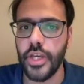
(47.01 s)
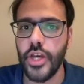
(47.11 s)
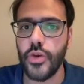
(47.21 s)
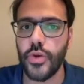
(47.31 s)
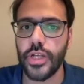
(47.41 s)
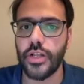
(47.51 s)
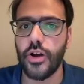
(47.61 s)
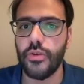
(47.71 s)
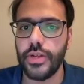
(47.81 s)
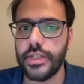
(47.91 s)
We can
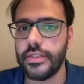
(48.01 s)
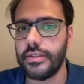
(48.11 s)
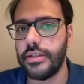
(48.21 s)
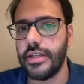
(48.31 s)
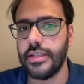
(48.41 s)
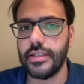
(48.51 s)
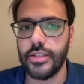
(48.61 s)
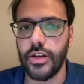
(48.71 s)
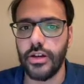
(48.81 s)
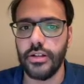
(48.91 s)
always
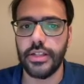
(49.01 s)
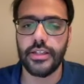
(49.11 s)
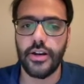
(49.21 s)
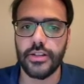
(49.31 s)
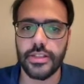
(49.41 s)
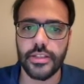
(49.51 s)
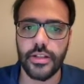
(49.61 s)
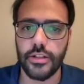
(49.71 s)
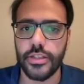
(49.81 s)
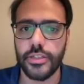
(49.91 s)
install and
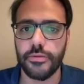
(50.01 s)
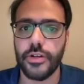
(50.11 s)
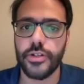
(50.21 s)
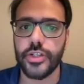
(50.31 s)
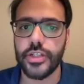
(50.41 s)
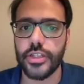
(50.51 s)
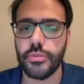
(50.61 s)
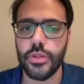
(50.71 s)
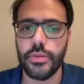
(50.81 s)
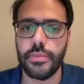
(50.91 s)
uninstall these versions,
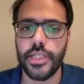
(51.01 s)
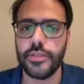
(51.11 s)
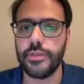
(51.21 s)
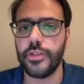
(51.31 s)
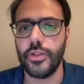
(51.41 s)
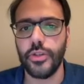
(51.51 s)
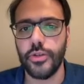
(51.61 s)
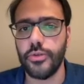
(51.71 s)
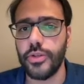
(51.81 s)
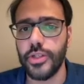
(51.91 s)
but the best thing to
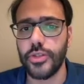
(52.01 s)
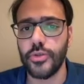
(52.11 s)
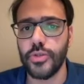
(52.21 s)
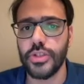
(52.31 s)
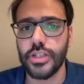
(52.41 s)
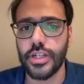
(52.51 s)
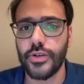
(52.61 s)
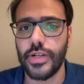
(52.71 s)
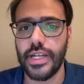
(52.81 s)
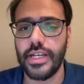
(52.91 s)
do is to just
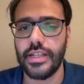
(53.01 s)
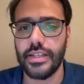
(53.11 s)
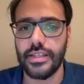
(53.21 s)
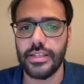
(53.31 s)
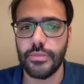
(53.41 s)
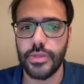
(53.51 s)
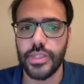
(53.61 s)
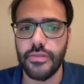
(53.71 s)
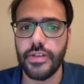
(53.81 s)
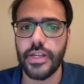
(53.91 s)
create a
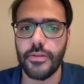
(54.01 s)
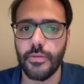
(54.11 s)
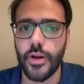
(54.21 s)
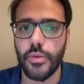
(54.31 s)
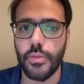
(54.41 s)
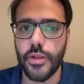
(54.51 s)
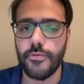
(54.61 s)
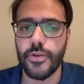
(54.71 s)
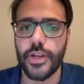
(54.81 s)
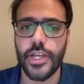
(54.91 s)
specific environment
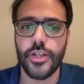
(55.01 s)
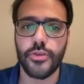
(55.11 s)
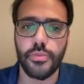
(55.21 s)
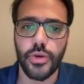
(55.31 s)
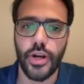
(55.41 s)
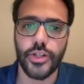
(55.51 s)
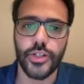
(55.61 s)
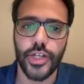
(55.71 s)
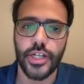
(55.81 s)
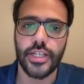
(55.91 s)
for each
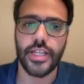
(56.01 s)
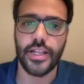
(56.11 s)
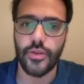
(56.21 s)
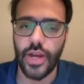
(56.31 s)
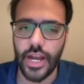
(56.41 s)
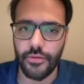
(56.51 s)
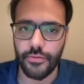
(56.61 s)
project that you have.